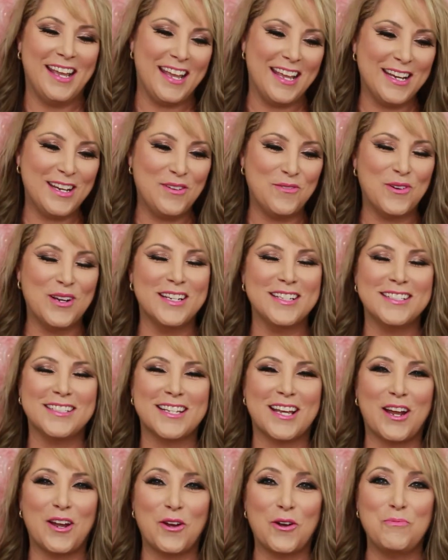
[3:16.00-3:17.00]
Anyways,
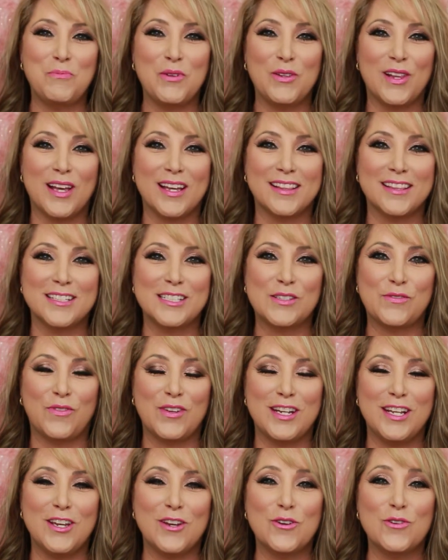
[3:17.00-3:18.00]
I hope you like this
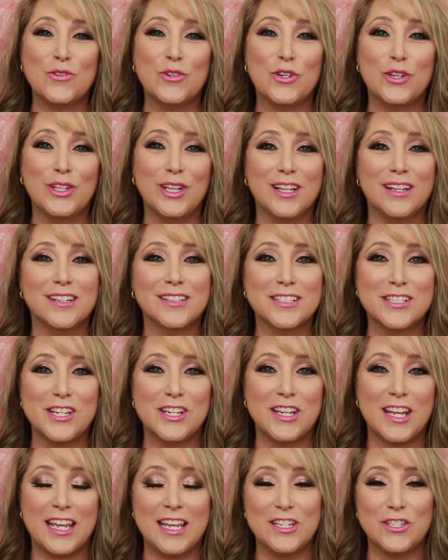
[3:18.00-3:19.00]
video. Good luck
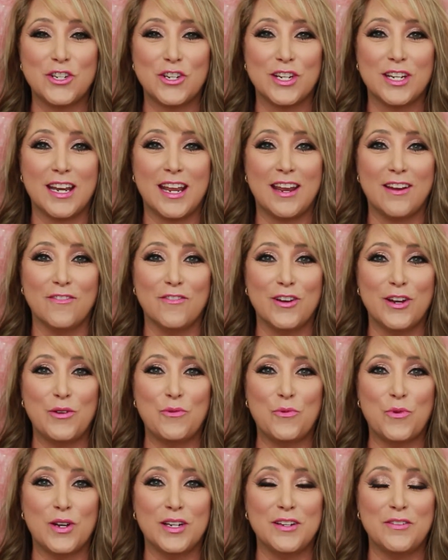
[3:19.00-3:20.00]
to each and every
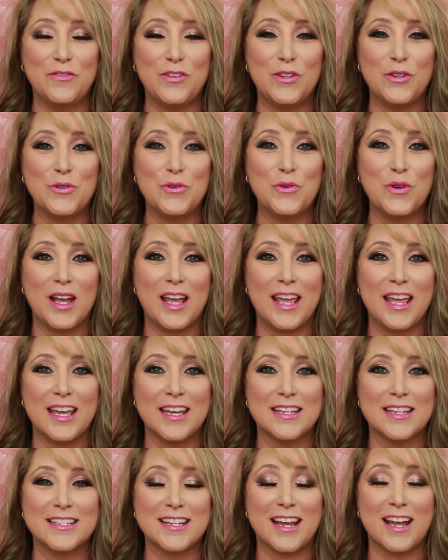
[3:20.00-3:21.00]
one of you,
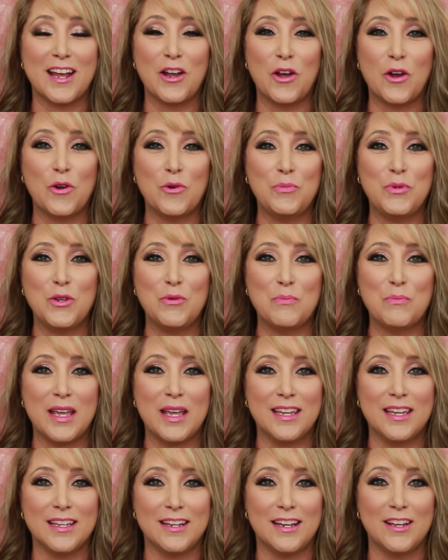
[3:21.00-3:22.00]
and I hope you
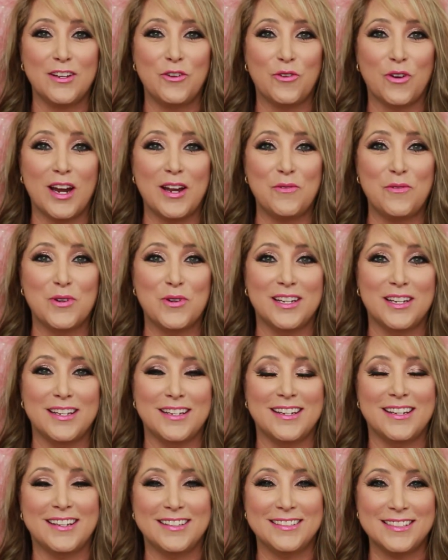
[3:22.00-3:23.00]
make it a great
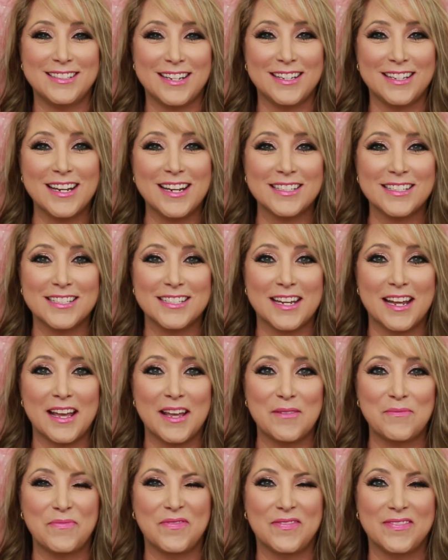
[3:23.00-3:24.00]
one. Until next
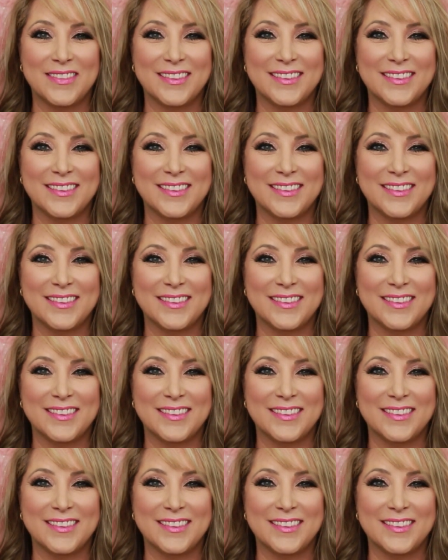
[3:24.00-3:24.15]
time.